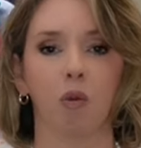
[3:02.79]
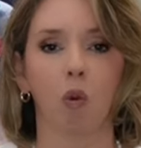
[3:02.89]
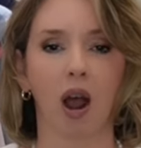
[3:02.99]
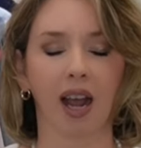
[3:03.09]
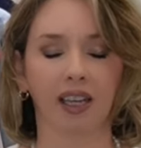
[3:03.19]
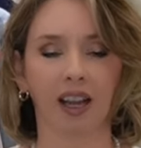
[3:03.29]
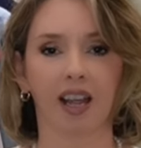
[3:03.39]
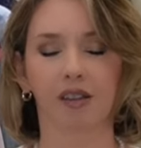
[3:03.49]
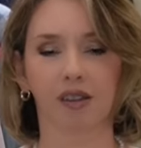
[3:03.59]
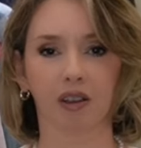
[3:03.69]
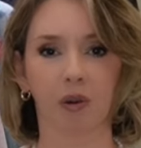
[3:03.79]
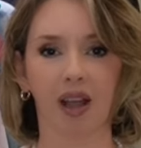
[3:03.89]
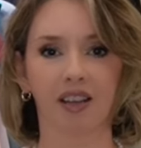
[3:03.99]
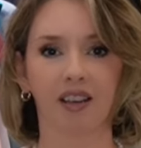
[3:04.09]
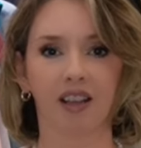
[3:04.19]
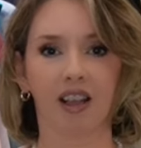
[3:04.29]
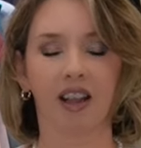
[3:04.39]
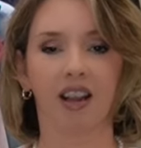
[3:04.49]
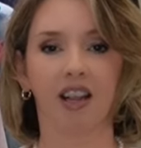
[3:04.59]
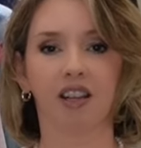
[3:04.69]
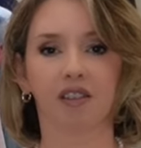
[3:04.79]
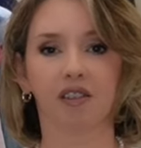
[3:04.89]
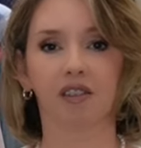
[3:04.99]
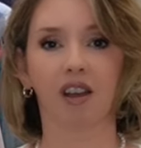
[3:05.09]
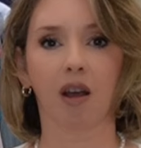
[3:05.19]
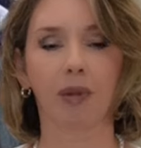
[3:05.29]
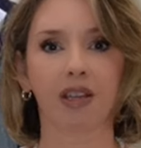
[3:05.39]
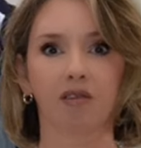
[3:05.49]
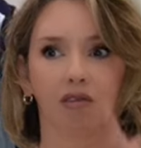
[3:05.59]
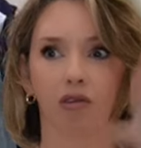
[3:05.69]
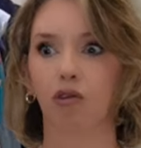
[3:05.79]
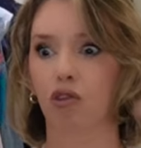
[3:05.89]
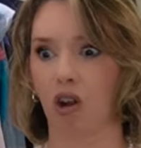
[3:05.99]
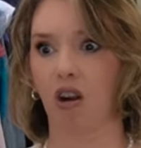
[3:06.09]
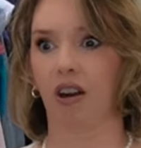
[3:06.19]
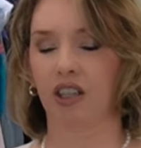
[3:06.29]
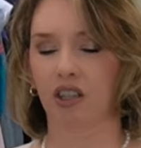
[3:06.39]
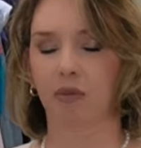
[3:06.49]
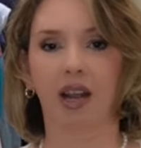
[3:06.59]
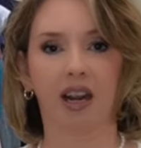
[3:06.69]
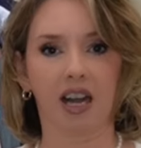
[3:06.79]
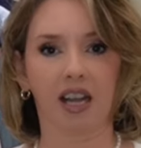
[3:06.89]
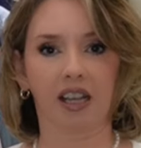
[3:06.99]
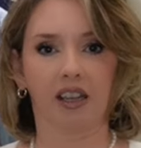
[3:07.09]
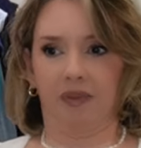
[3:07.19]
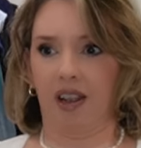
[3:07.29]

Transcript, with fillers: wide leg silhouette is a bit jarring to my eye.